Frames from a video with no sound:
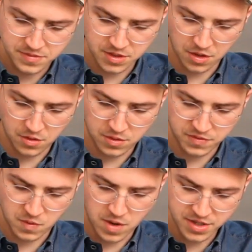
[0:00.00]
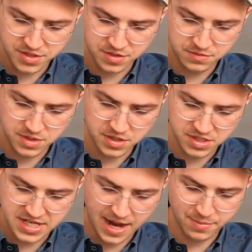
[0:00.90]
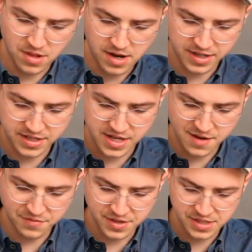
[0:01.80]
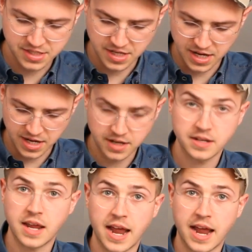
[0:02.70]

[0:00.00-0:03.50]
So if you wanted to, you could just tap log into Netflix and